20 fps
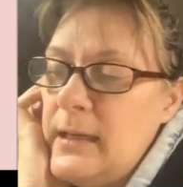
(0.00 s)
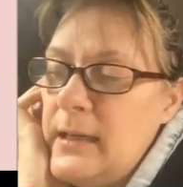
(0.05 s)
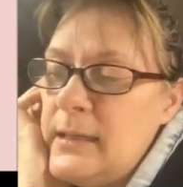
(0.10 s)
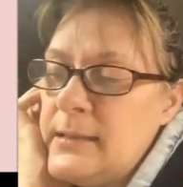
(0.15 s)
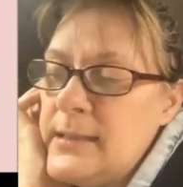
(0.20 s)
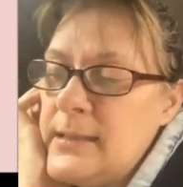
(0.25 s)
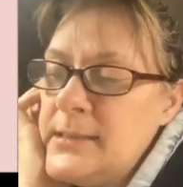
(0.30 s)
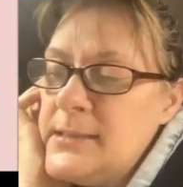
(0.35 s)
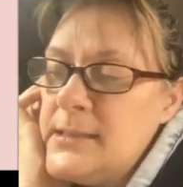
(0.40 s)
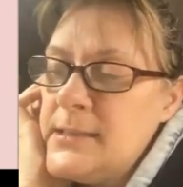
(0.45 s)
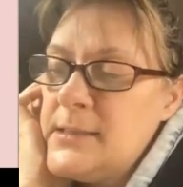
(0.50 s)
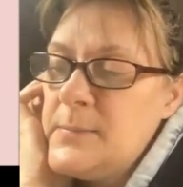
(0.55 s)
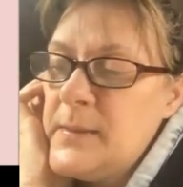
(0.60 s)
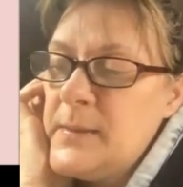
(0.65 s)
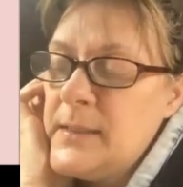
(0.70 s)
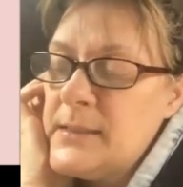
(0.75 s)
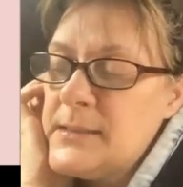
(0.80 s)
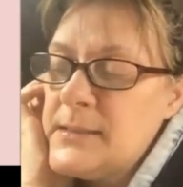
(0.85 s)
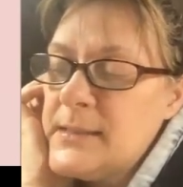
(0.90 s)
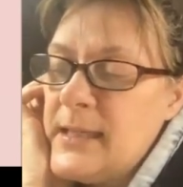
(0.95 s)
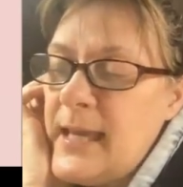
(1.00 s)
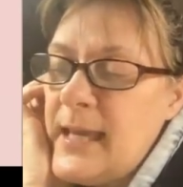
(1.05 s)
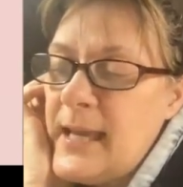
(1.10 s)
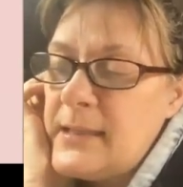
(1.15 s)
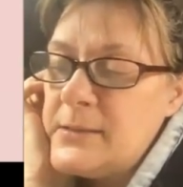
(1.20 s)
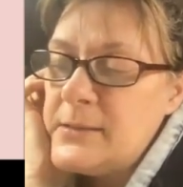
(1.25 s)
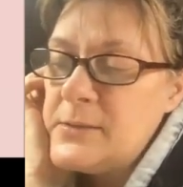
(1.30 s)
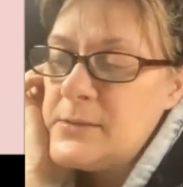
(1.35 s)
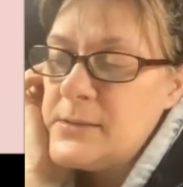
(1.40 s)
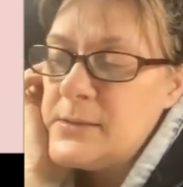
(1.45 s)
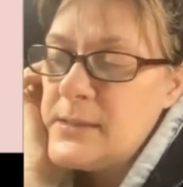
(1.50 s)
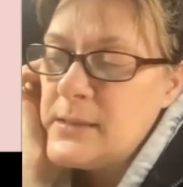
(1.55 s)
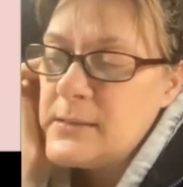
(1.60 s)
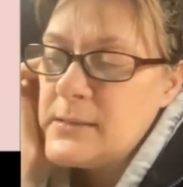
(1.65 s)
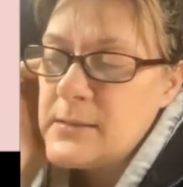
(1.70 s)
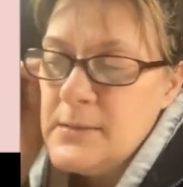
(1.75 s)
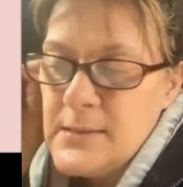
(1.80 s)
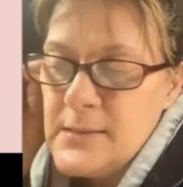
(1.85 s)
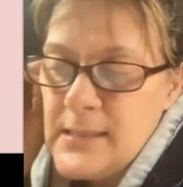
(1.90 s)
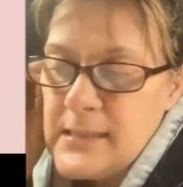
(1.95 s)
It does this because cancer
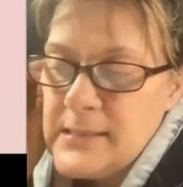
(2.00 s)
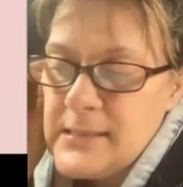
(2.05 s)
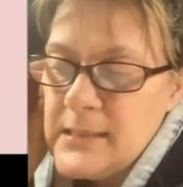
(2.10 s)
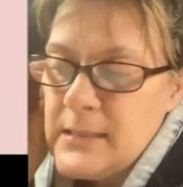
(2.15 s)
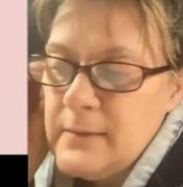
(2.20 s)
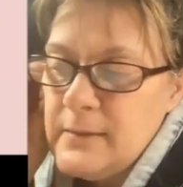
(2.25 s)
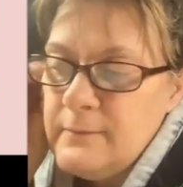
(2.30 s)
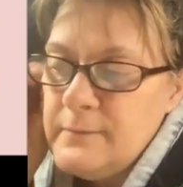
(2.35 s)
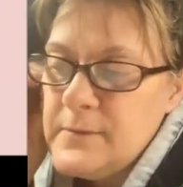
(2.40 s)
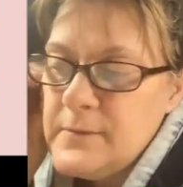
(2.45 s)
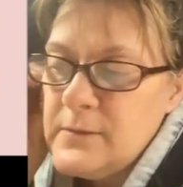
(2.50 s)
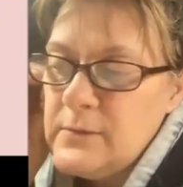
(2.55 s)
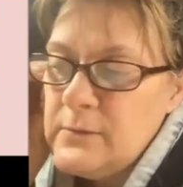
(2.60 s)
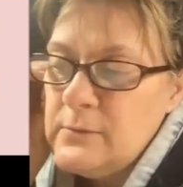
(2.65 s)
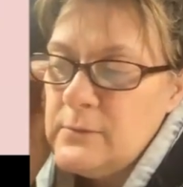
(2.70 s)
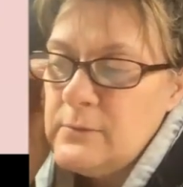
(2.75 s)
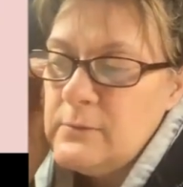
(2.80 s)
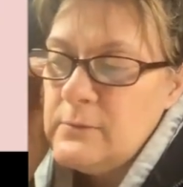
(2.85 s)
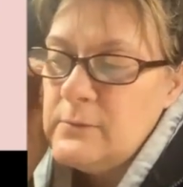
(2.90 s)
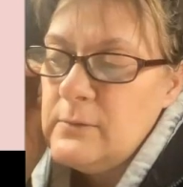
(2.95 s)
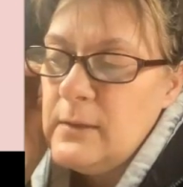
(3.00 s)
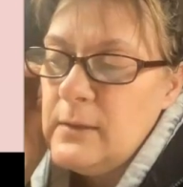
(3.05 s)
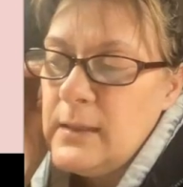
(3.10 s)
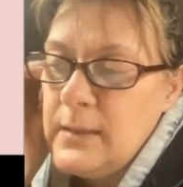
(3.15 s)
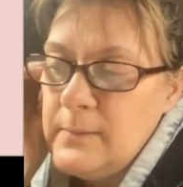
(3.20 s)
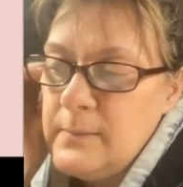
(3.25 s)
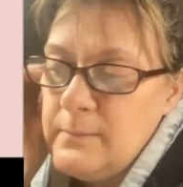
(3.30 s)
cells are sensitive to